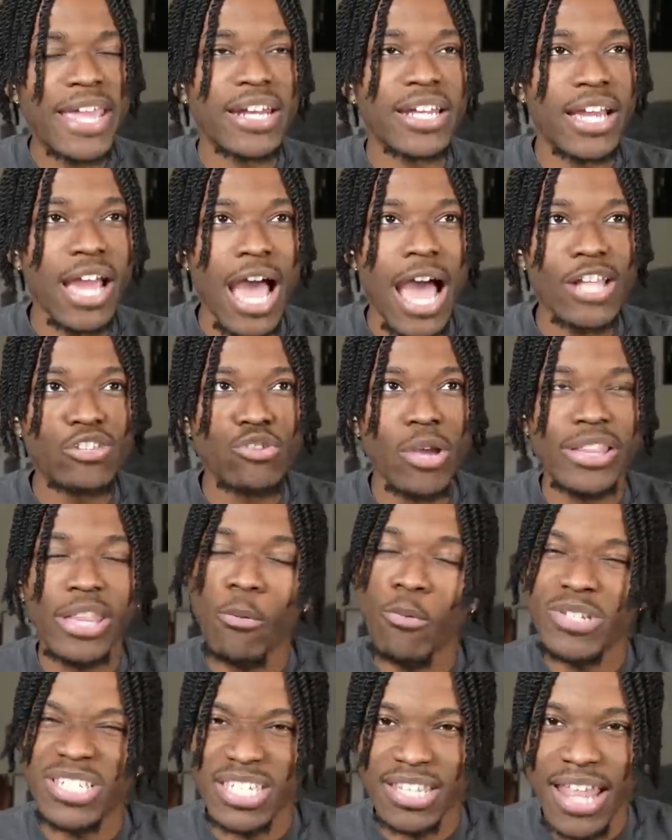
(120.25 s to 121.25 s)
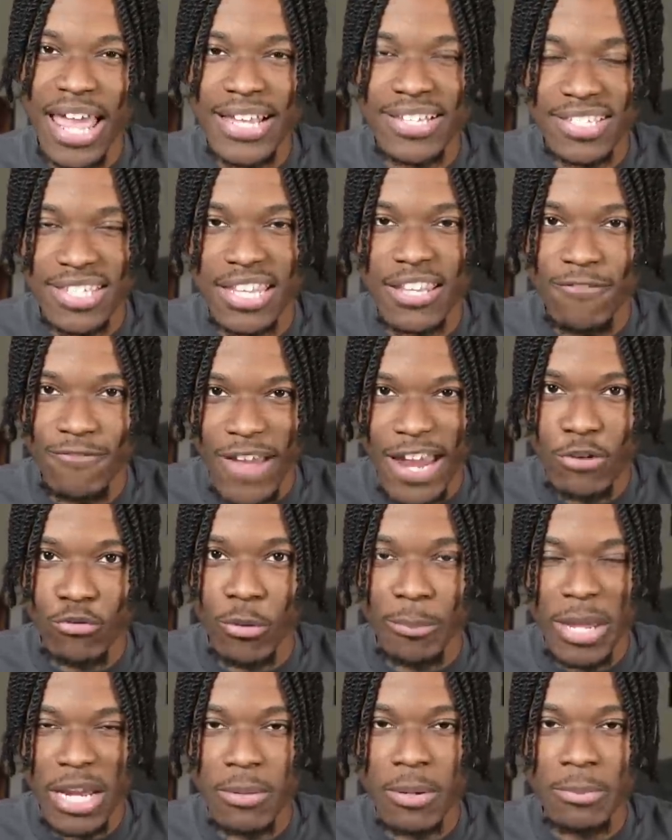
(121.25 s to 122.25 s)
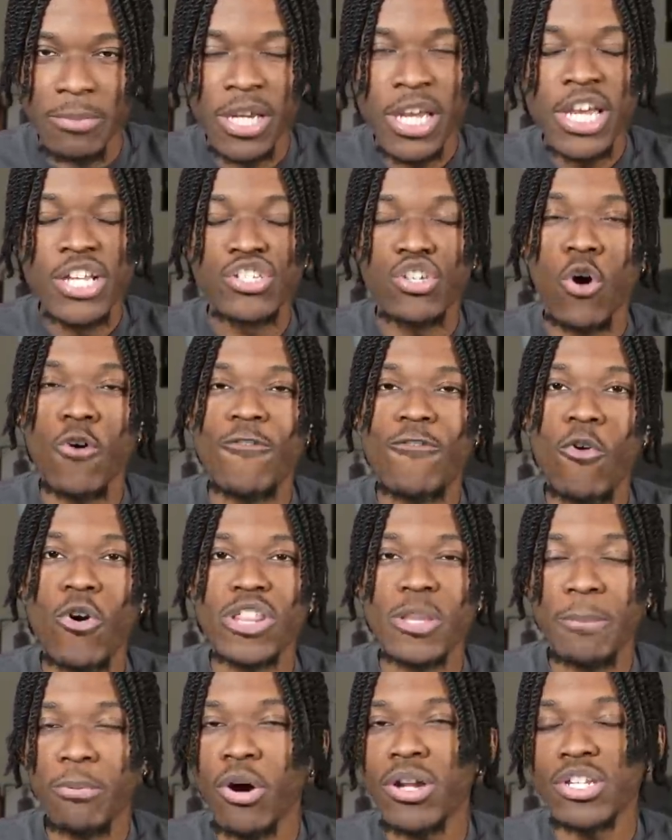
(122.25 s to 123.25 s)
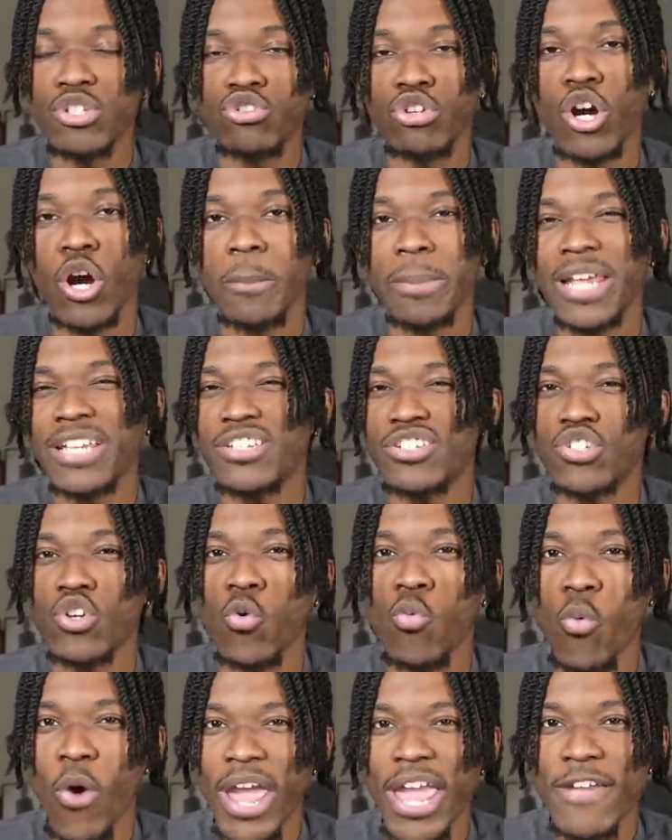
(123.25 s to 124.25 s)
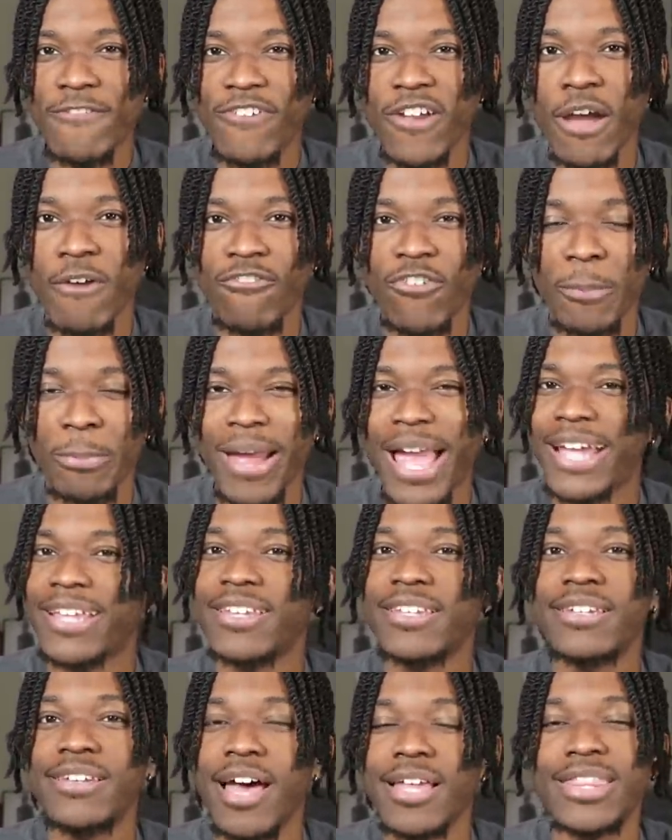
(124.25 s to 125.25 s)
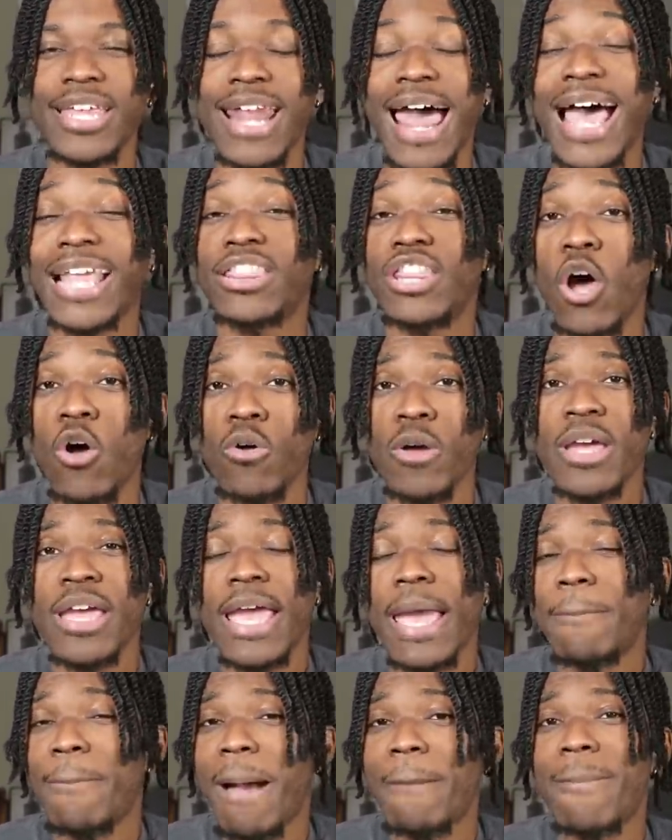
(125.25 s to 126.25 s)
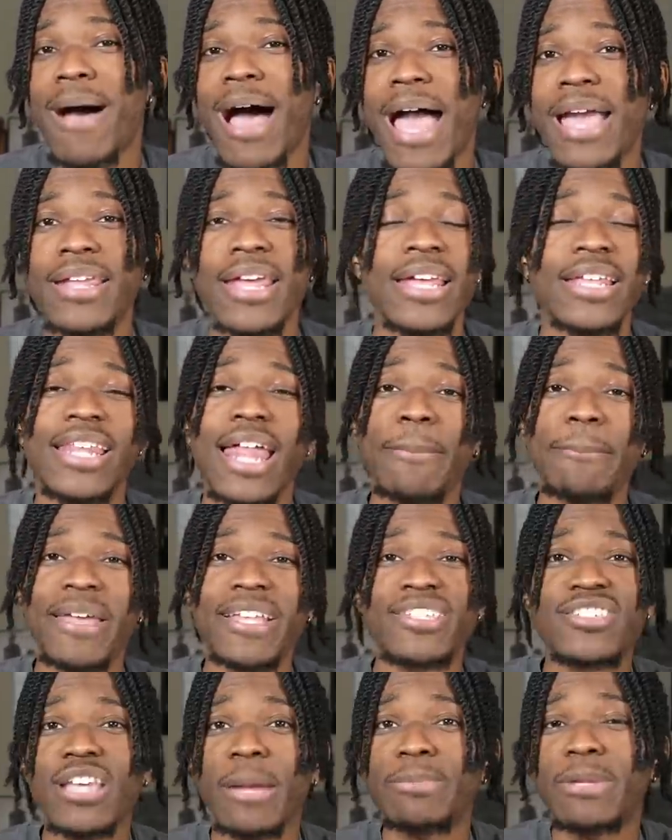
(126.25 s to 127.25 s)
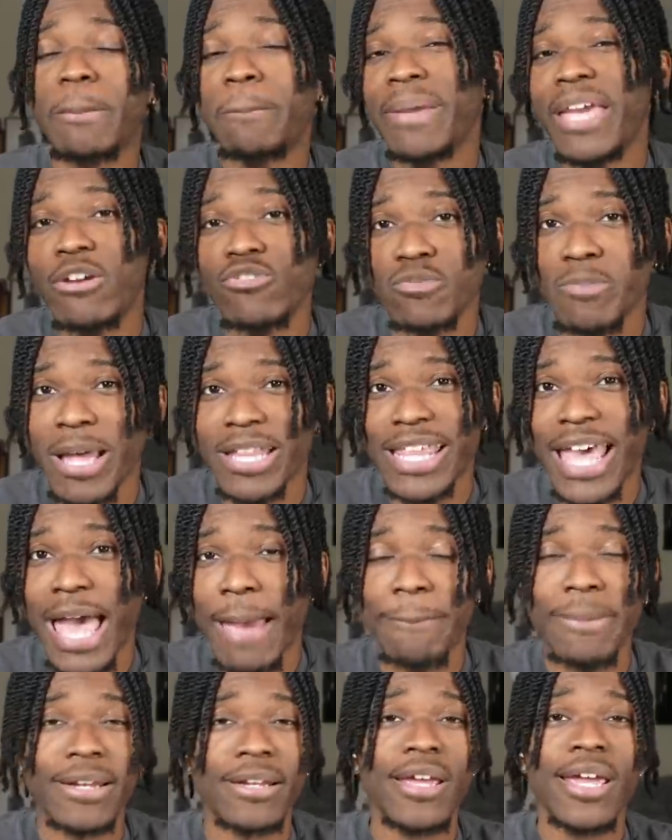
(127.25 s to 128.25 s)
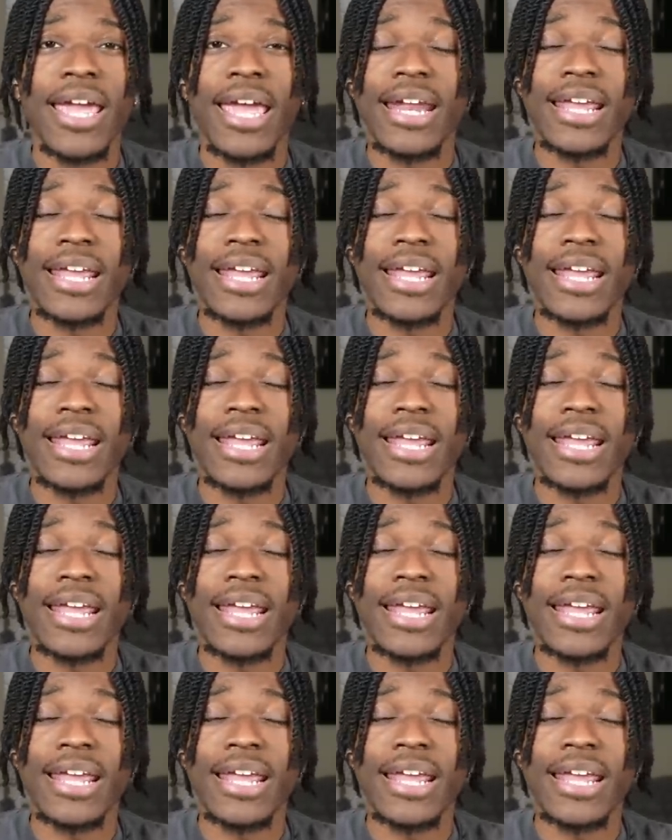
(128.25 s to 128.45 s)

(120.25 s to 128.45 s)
making a contract that was less than the veteran minimum. So for the Portland Trailblazers to waive him for practically nothing, I thought in my mind that meant something big was about to happen.